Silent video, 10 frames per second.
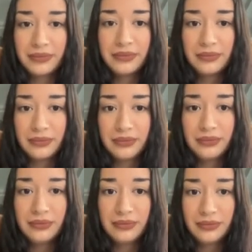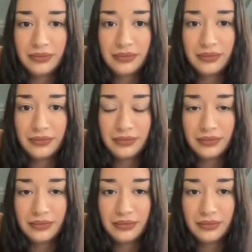
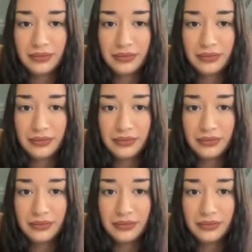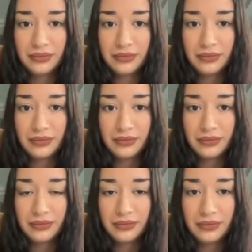
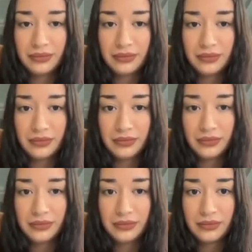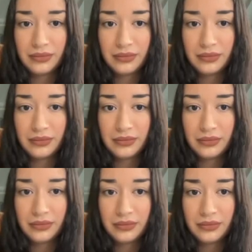
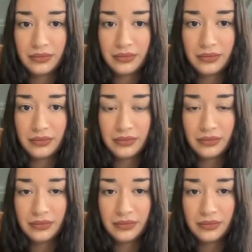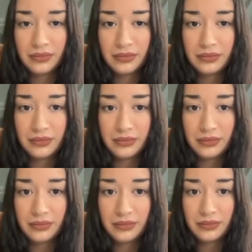
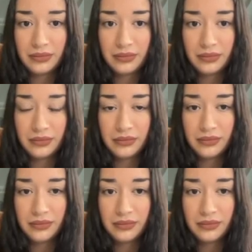[no speech]